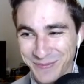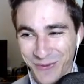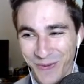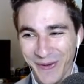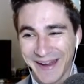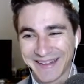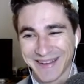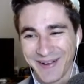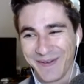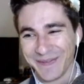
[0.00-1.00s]
boys.
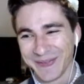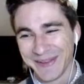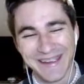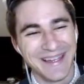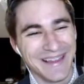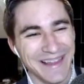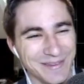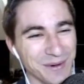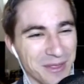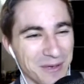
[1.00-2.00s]
Holy, that's
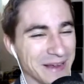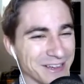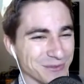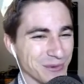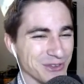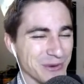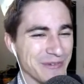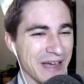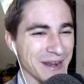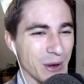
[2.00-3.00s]
one of the biggest ones we've
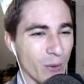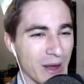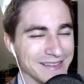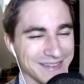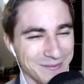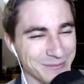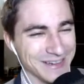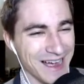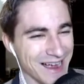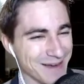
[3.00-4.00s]
had in quite some
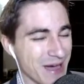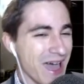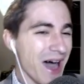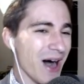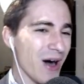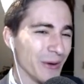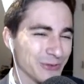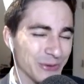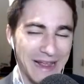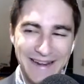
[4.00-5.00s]
time.
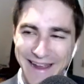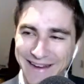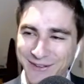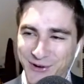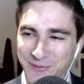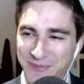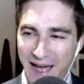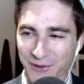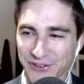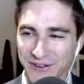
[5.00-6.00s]

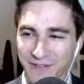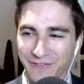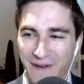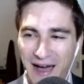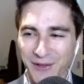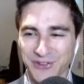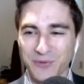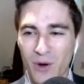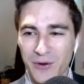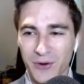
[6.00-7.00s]
182,000 vials of
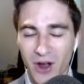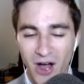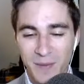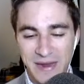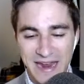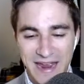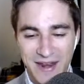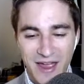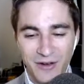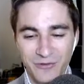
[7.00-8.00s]
water coming in
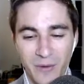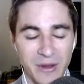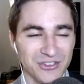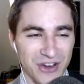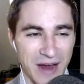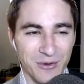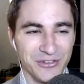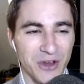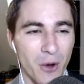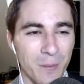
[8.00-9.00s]
from a
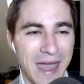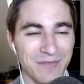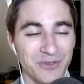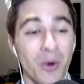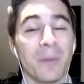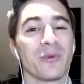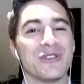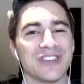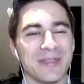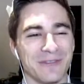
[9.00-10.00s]
Gyroscope, man. Do
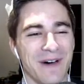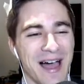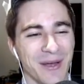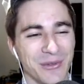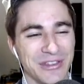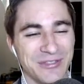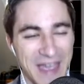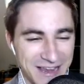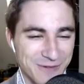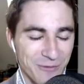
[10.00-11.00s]
appreciate the vials.
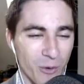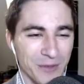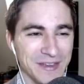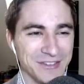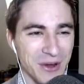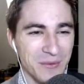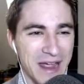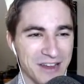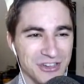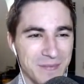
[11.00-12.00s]
Thank you for the
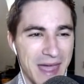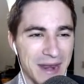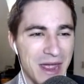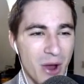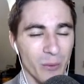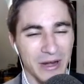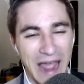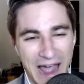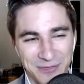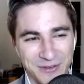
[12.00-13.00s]
donation, man. We're going to add